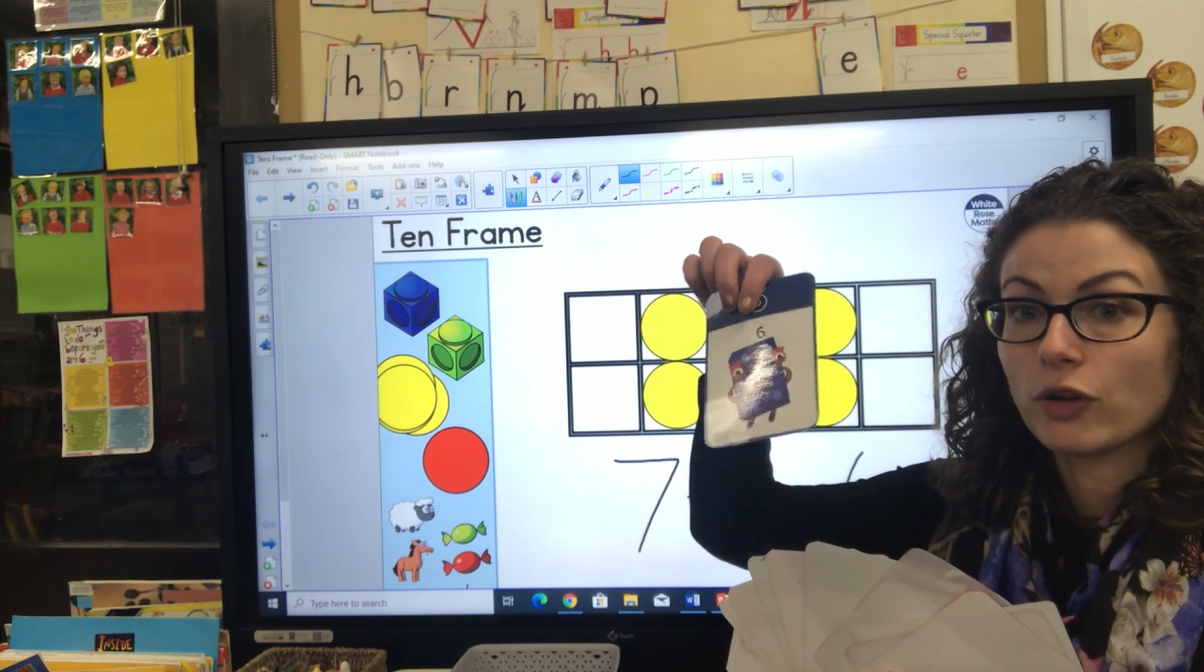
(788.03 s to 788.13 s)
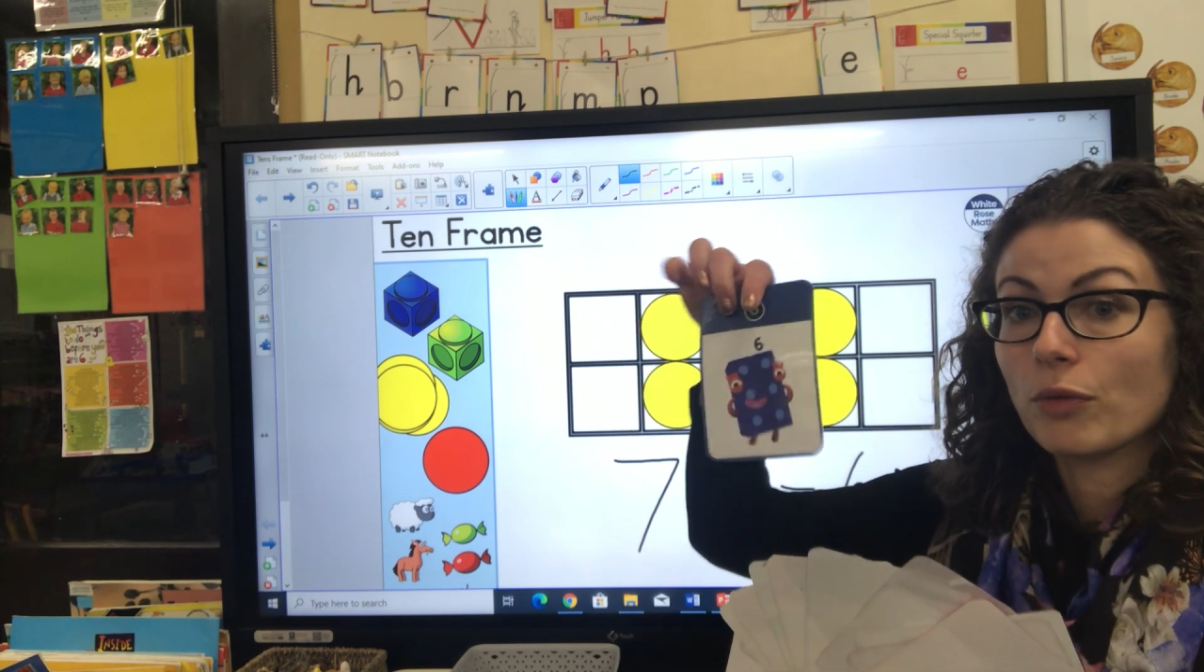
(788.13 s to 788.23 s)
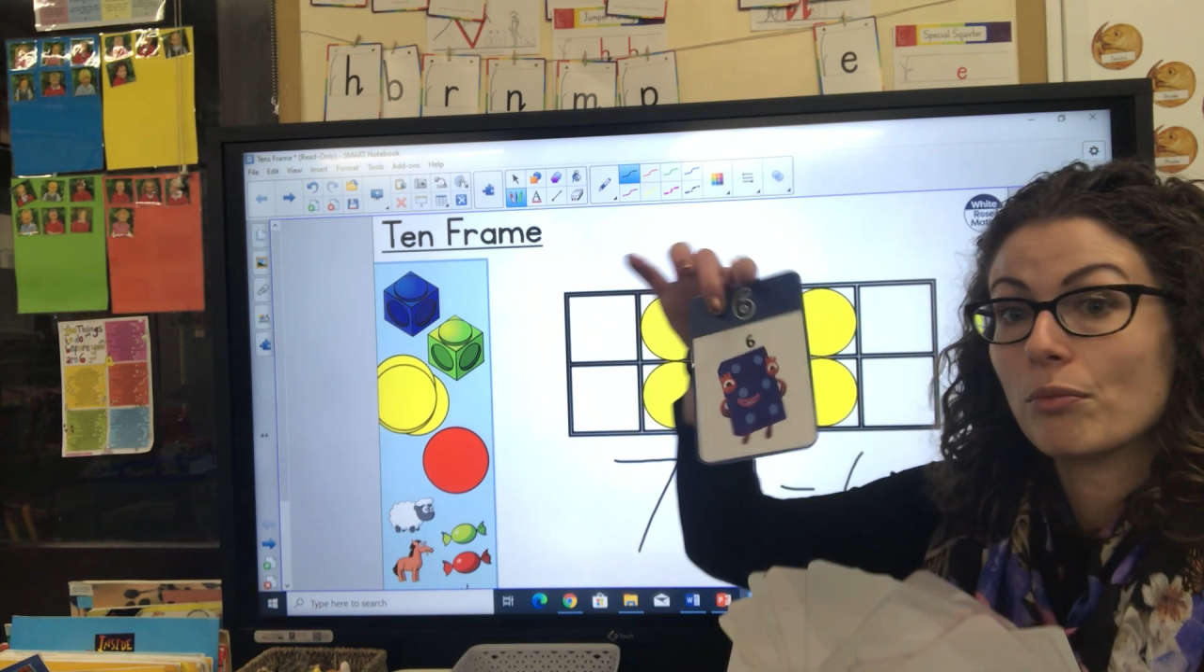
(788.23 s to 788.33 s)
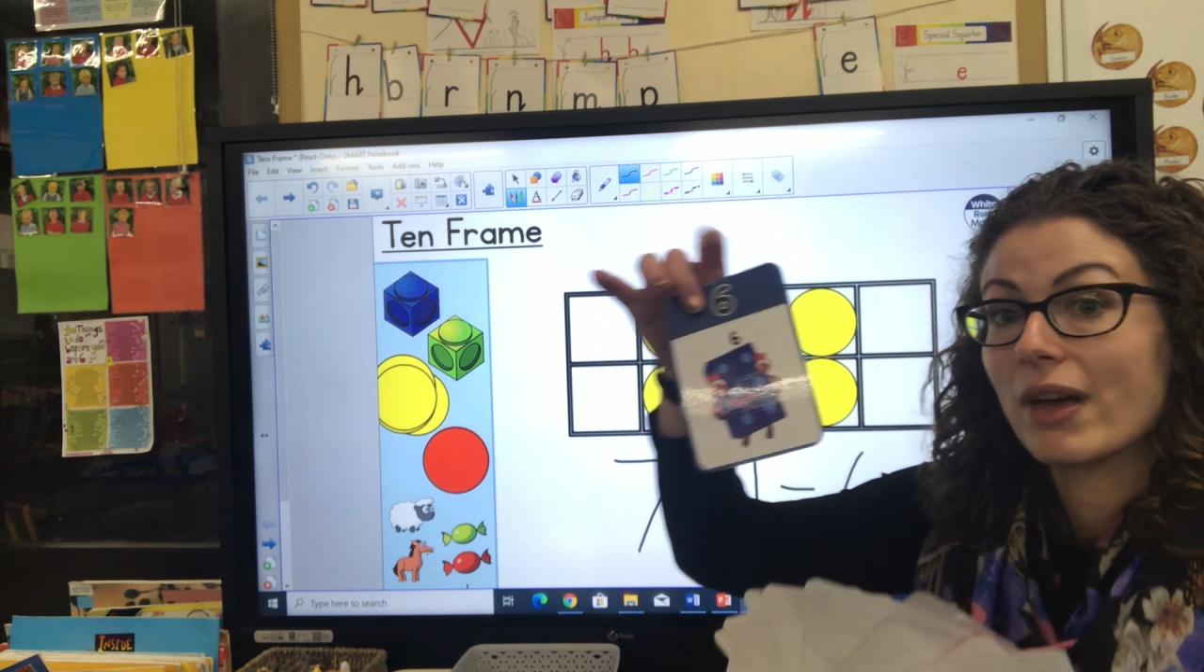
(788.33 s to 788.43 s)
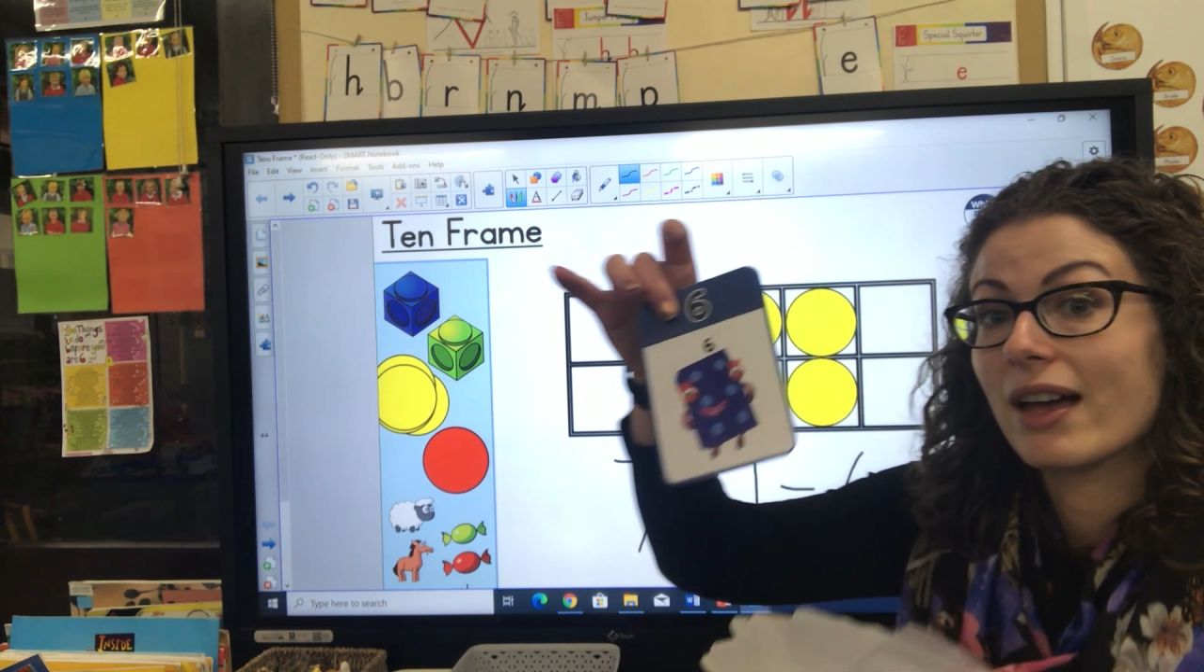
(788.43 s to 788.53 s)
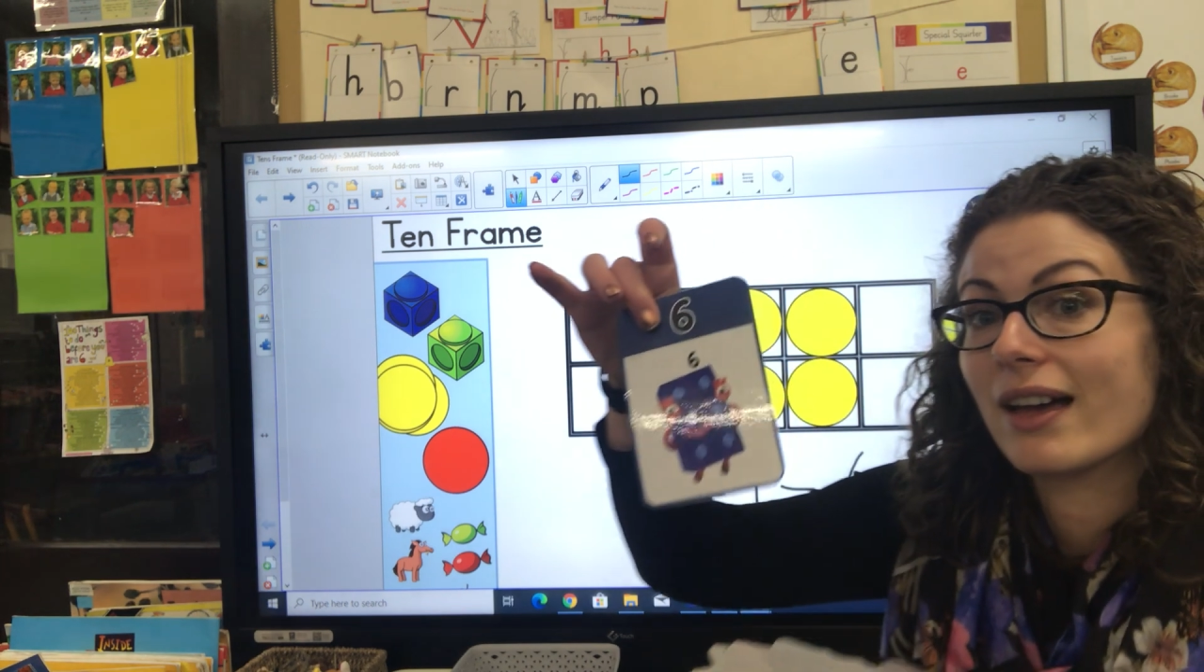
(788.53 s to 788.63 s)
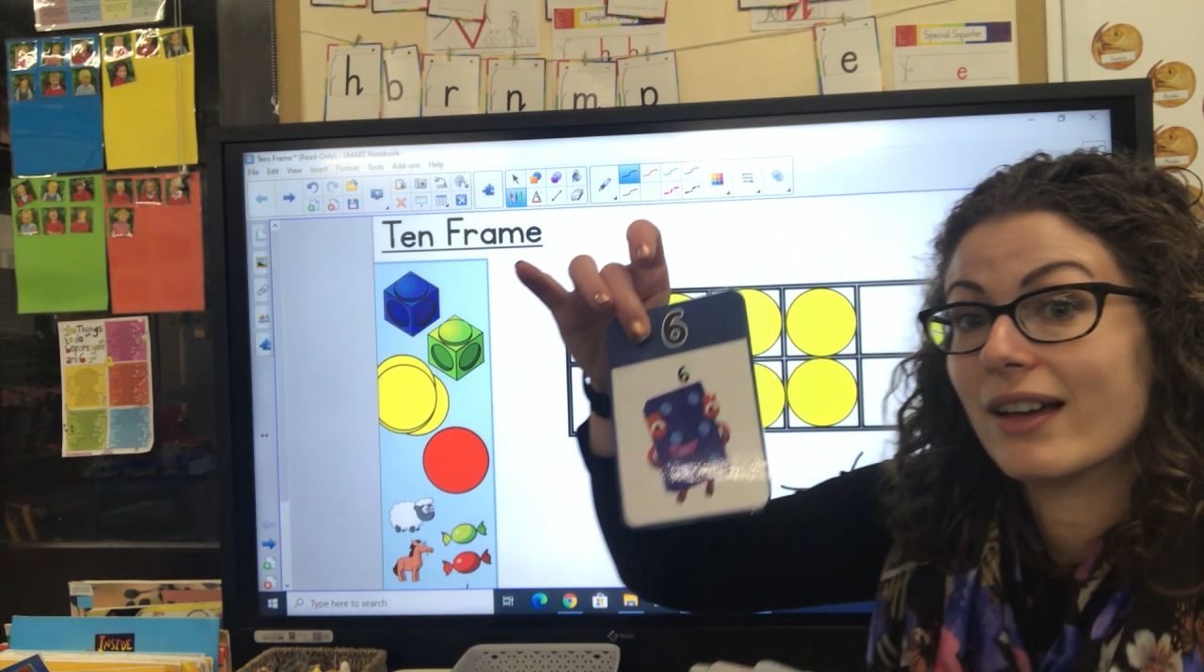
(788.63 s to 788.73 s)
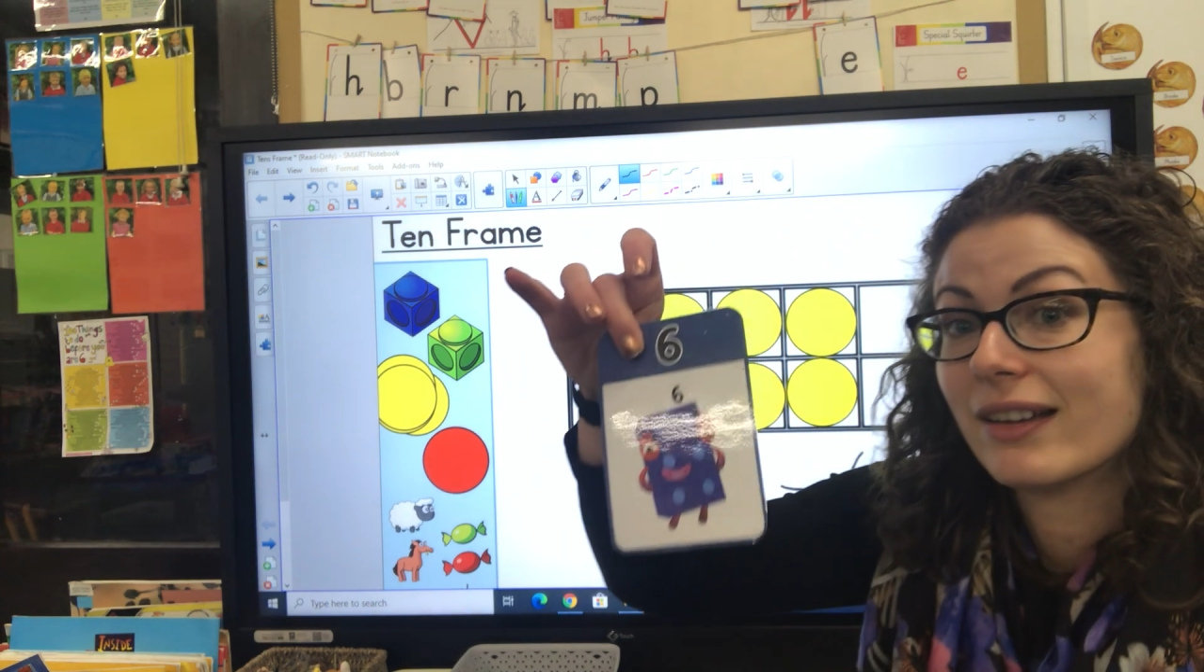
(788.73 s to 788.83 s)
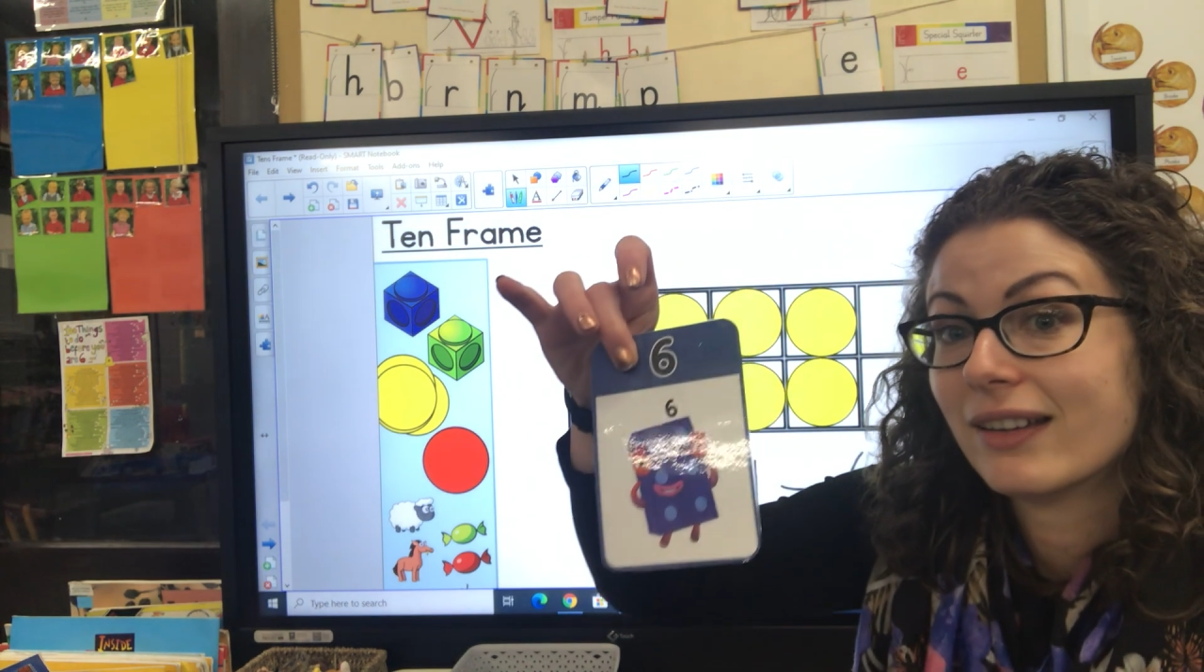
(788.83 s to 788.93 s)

number